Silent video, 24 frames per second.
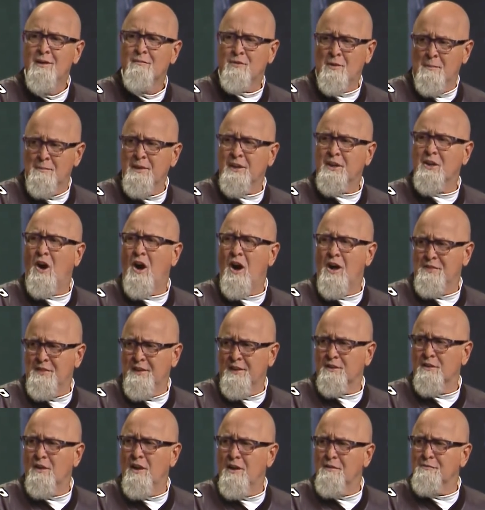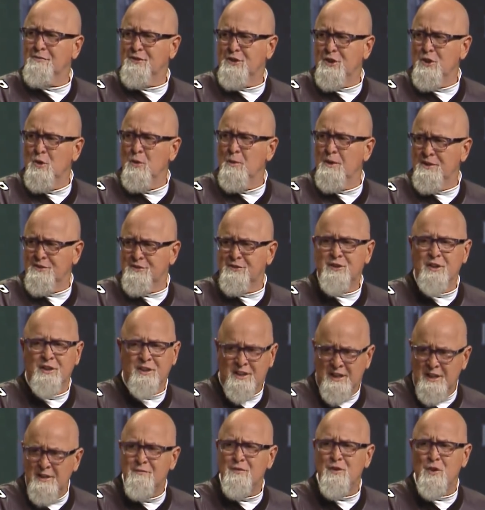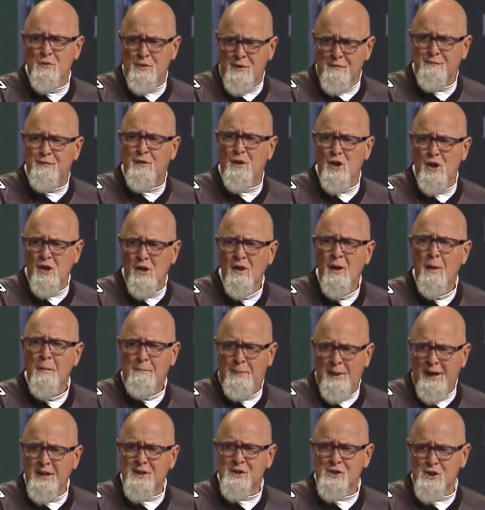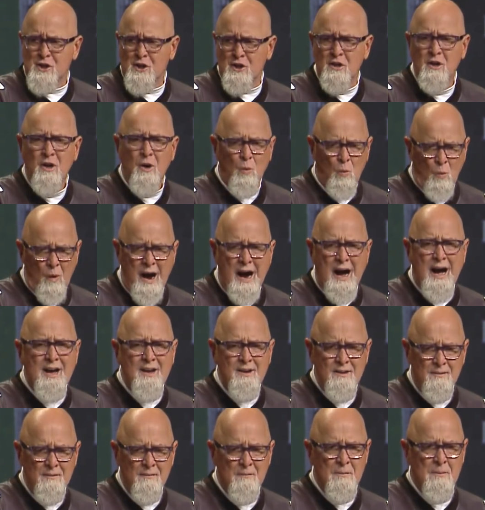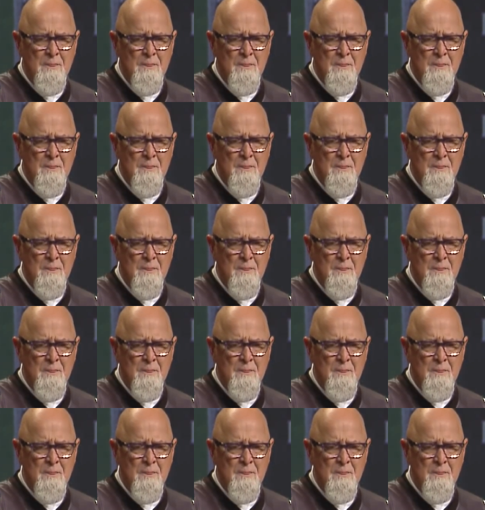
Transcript: from the God that loves you is to give you the full picture? Why?